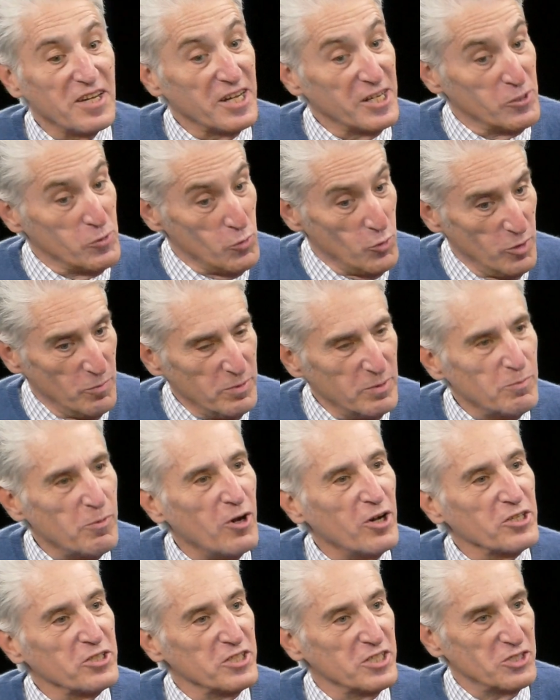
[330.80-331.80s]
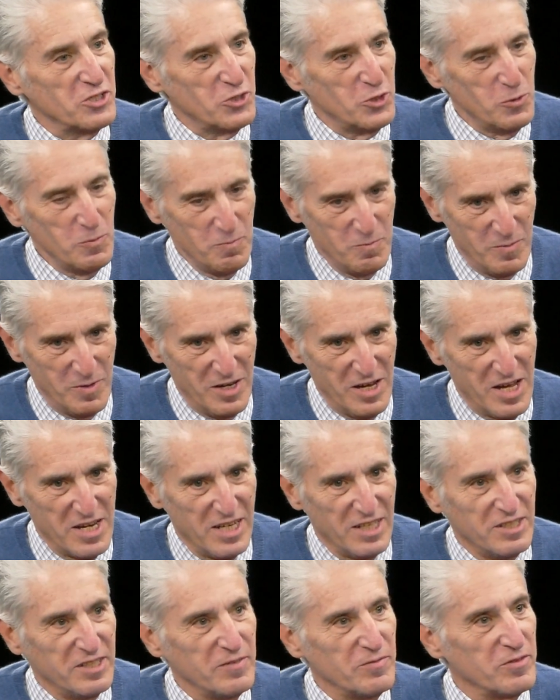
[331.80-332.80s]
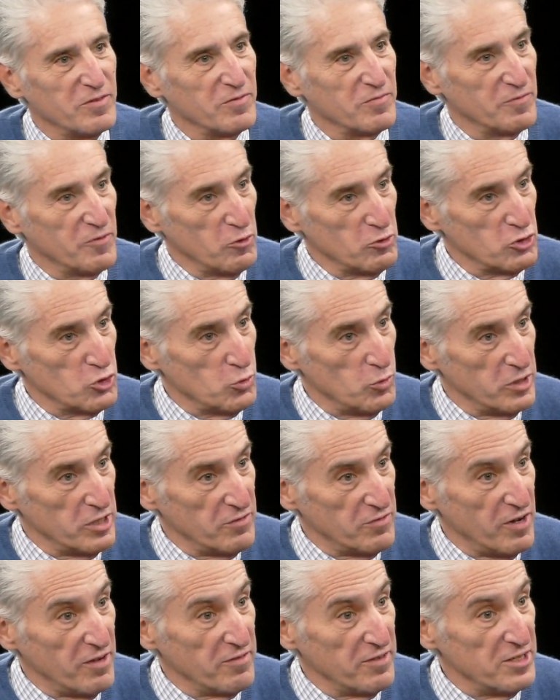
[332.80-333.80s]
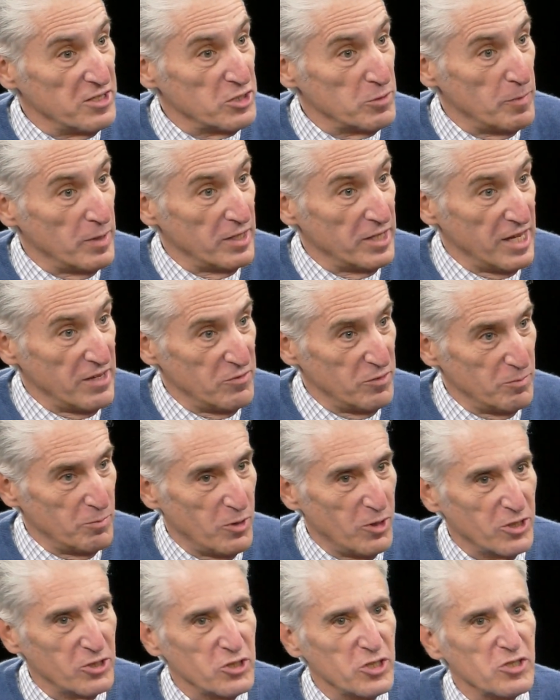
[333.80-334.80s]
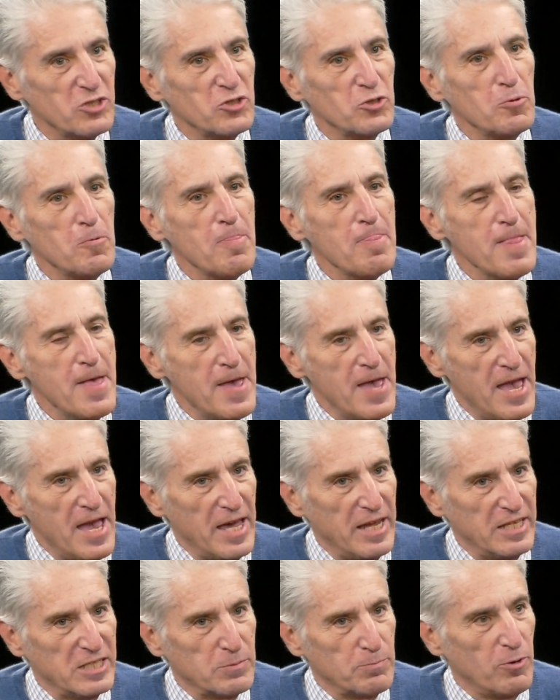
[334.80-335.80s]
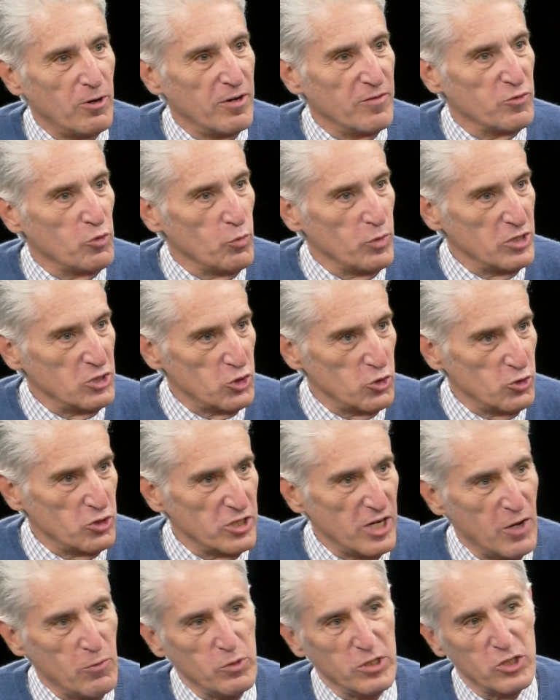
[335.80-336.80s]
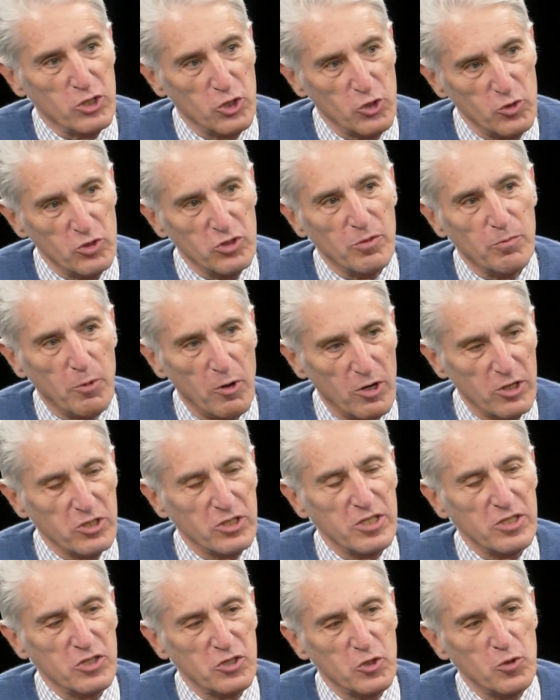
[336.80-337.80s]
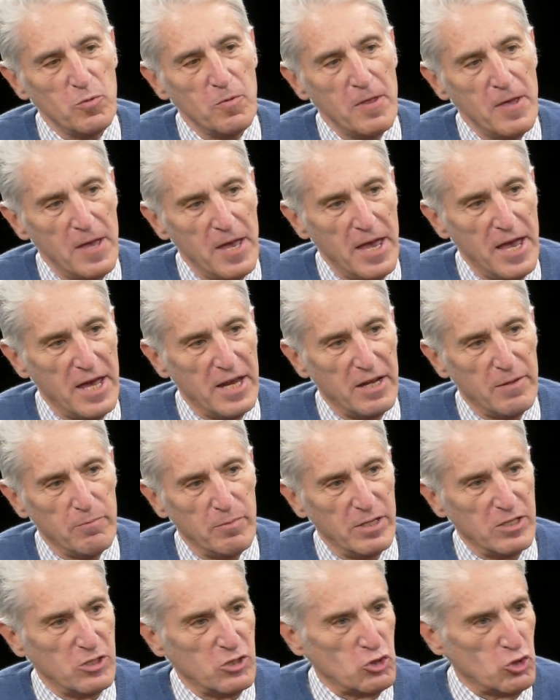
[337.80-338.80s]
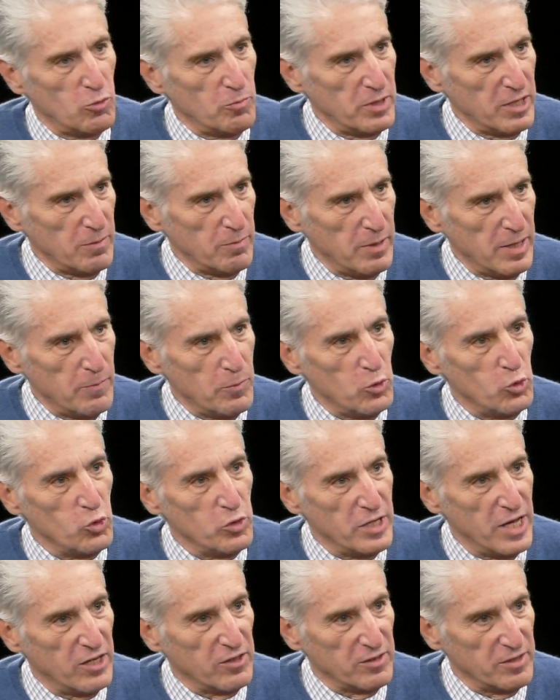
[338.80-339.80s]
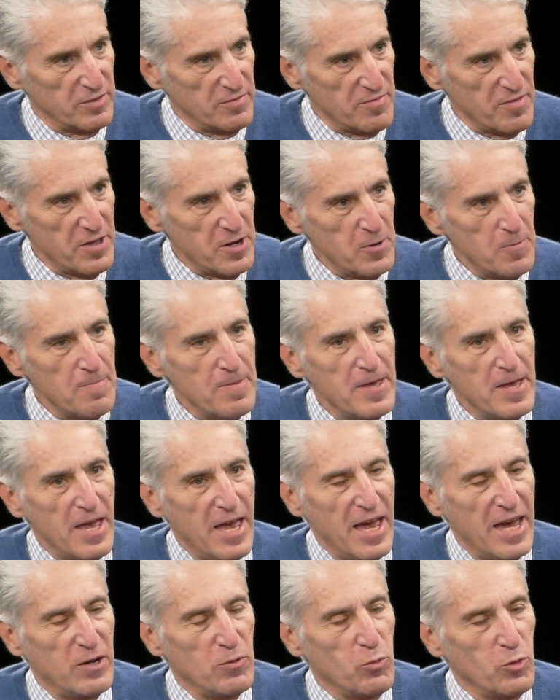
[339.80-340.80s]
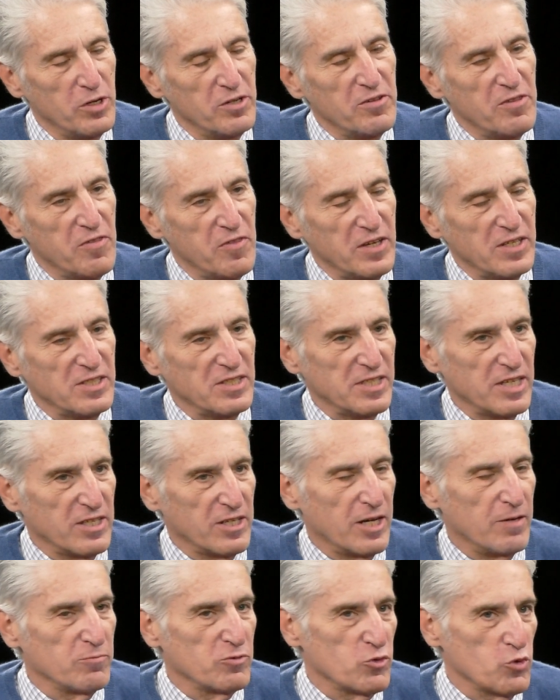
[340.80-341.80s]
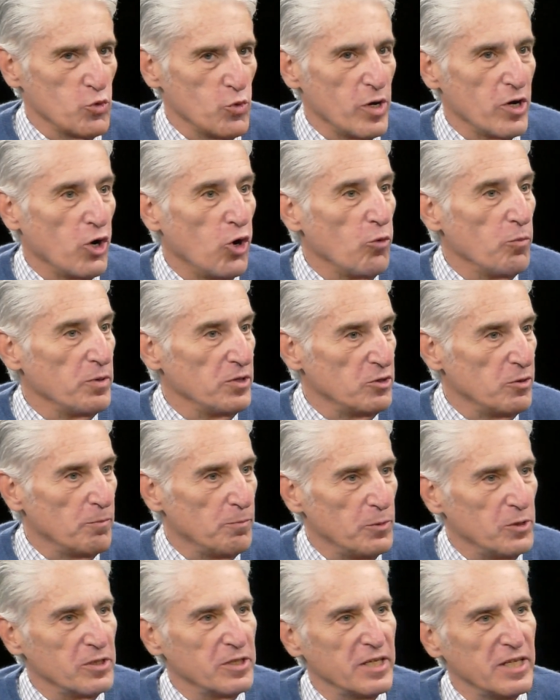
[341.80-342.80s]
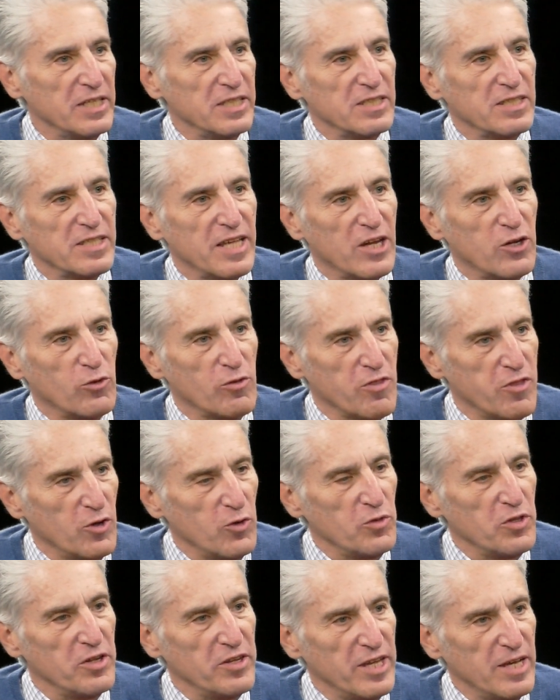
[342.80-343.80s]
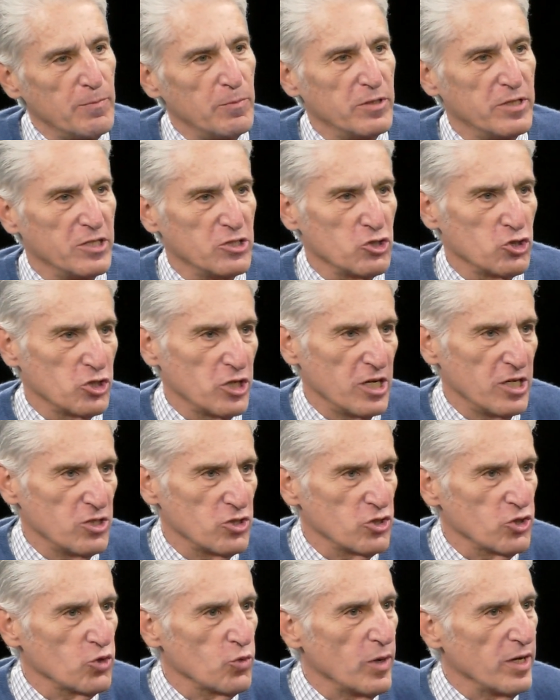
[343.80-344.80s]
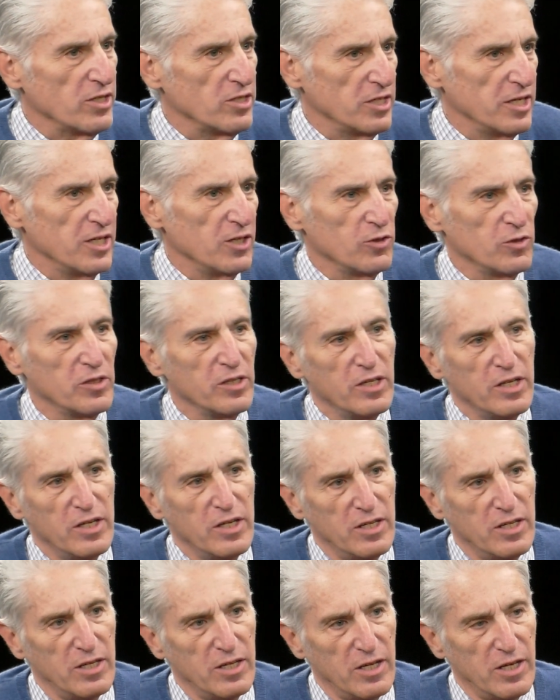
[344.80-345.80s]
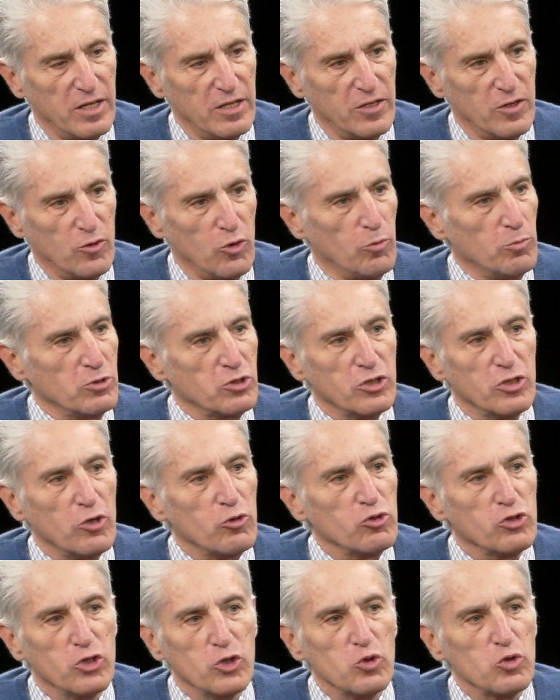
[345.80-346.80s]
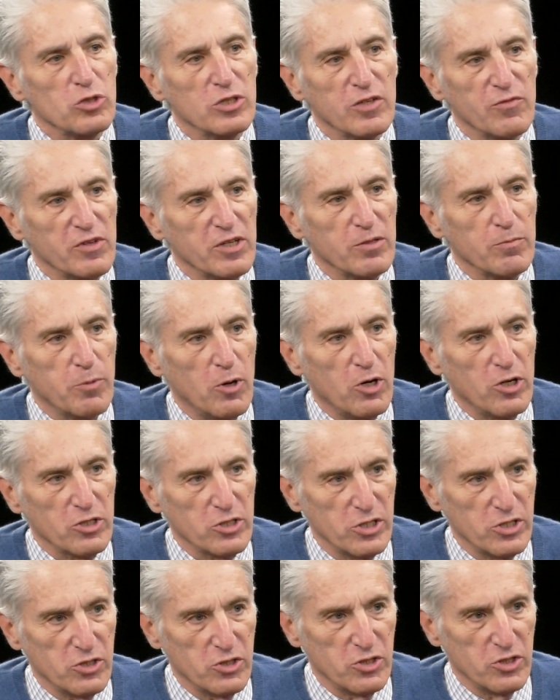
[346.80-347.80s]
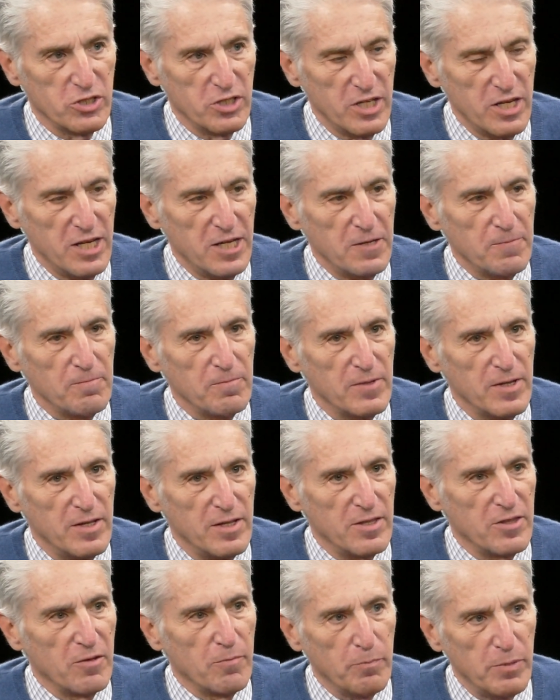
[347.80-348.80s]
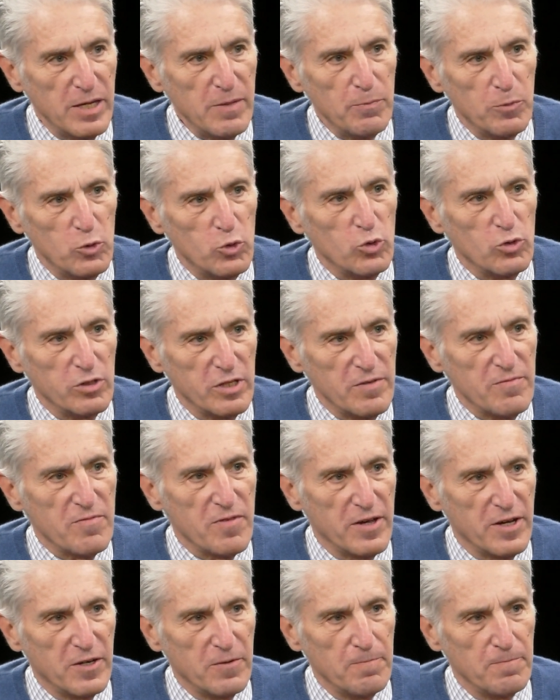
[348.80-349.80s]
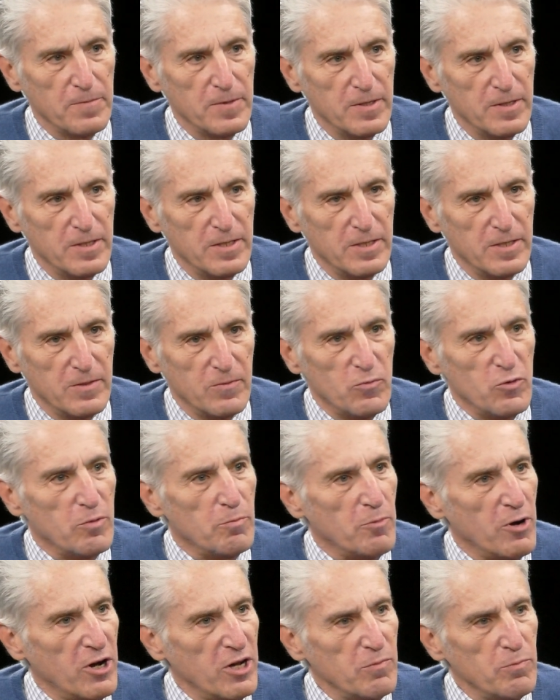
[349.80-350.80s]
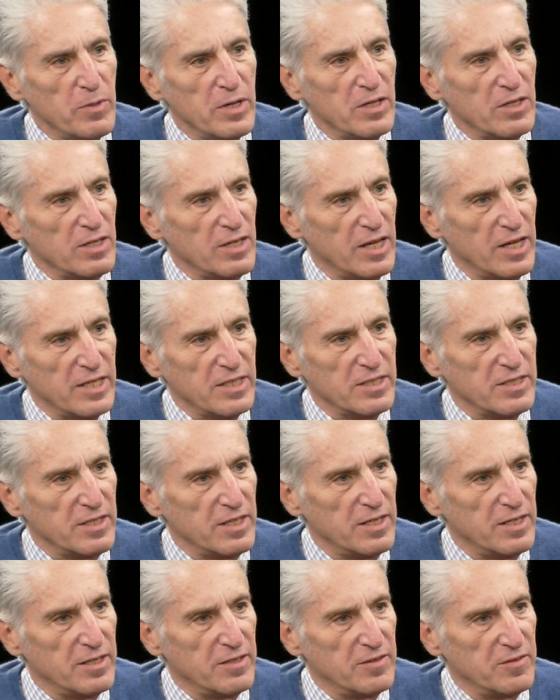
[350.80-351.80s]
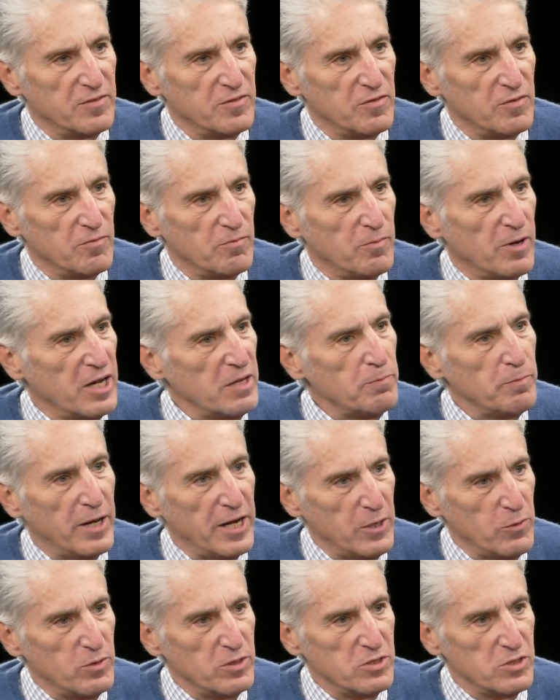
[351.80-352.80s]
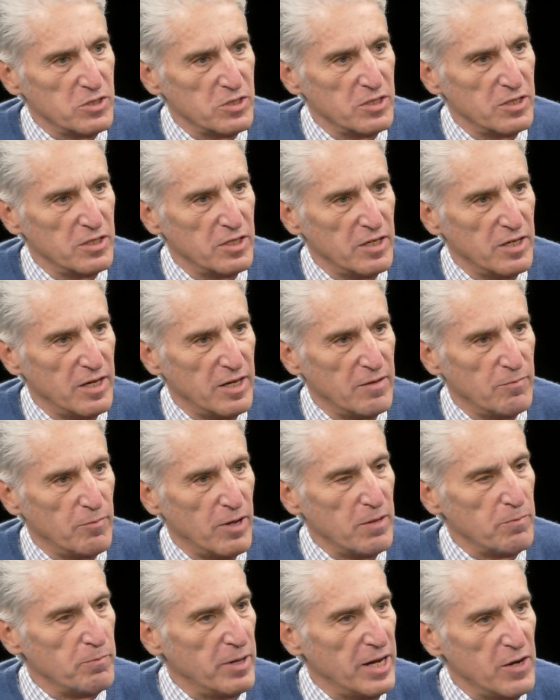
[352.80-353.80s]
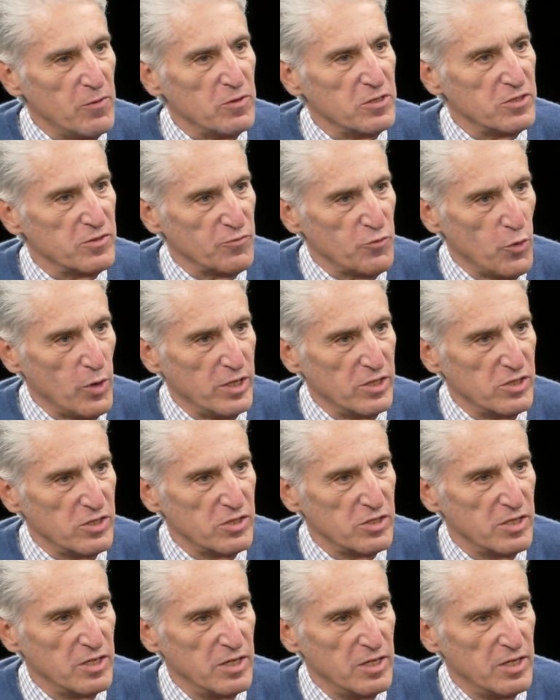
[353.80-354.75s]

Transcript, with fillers: I grew up in Parkchester and I lived the first 25 years of my life in Parkchester. And as part of the research, I returned to Parkchester and I met so many people who now live there. And one of the things that comes through, I hope, in the book is that although the neighborhood has changed a great deal, and there are almost no Jews living in Parkchester today, the people who live there remind me a lot of my parents and my parents' friends.